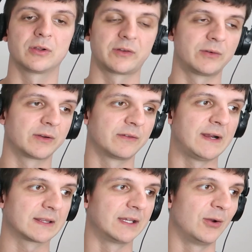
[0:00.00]
considering the
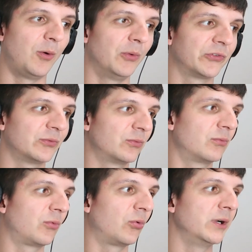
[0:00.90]
fact that he almost
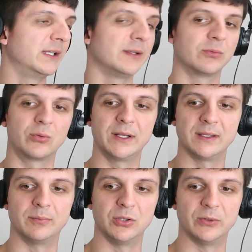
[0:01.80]
really
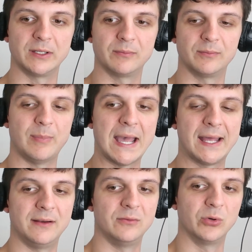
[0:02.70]
blew it
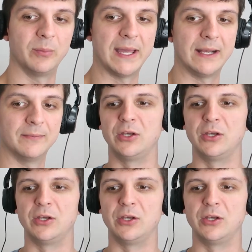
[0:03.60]
bad, real bad.